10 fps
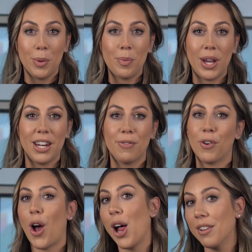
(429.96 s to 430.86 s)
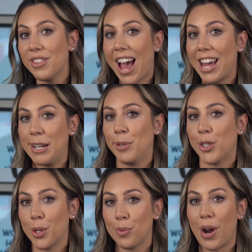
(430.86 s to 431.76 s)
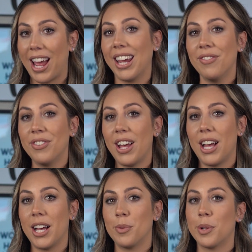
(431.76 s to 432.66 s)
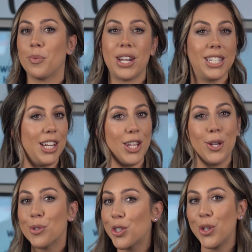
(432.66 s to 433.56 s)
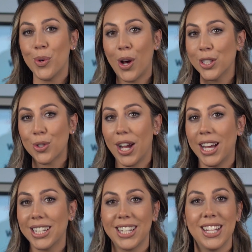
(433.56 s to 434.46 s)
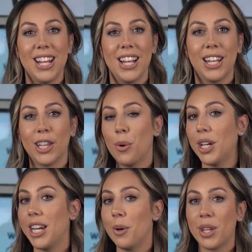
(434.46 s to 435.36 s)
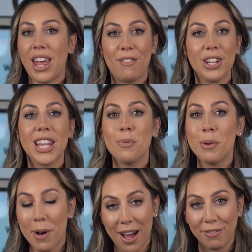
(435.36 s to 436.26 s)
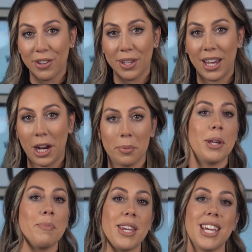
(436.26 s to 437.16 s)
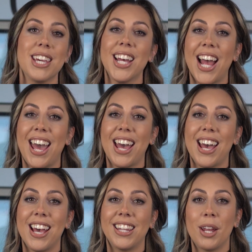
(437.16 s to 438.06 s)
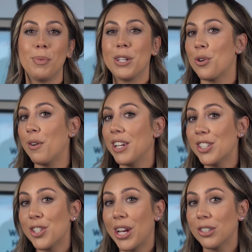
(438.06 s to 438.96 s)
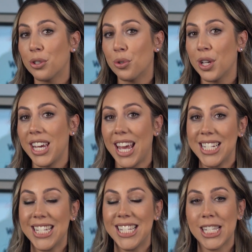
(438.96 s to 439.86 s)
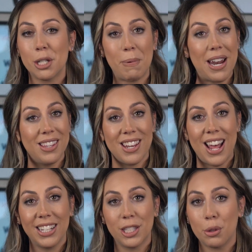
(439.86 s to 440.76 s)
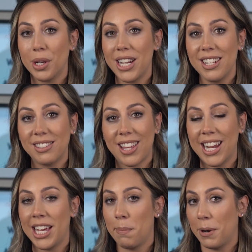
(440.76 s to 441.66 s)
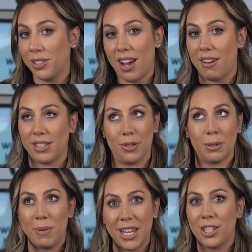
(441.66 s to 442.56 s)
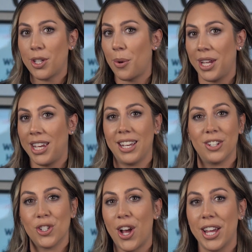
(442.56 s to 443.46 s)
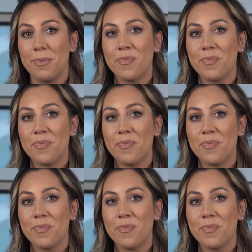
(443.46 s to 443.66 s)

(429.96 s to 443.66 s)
we waited for all of the items to arrive. We rented a huge U-Haul truck, loaded it with everything we bought for the Airbnb, and then we drove out to Joshua Tree and spent the next 3 days setting it up ourselves. It was me, Tony, and Sean,